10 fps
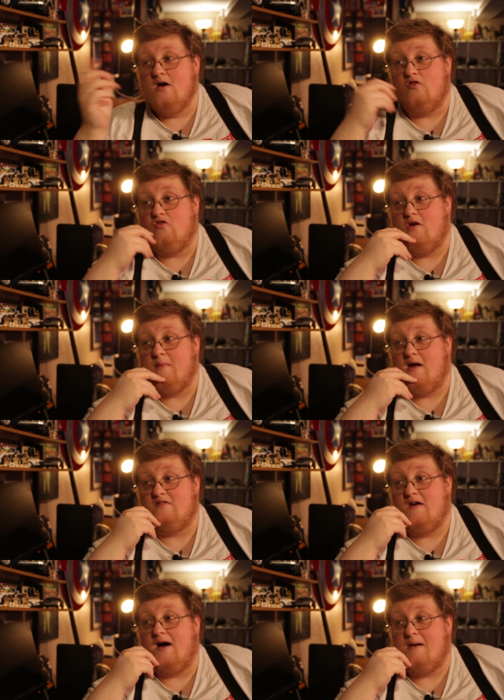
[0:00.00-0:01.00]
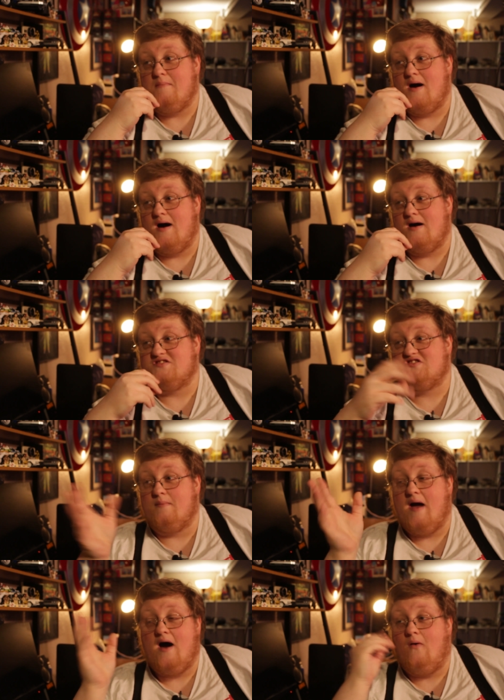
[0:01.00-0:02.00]
a certain amount of time
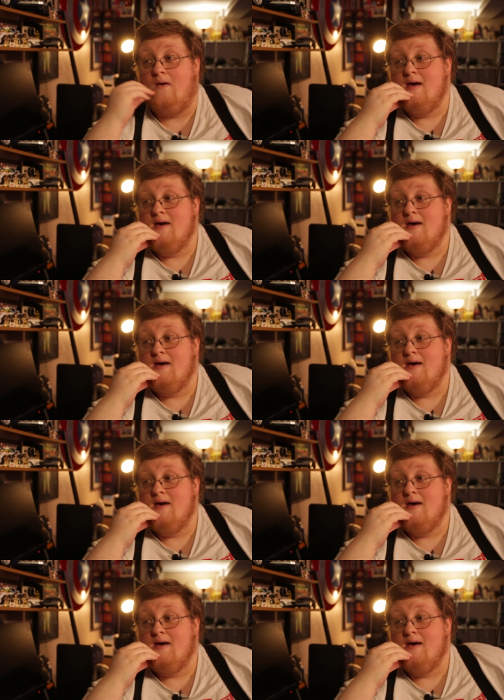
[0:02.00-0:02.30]
somehow,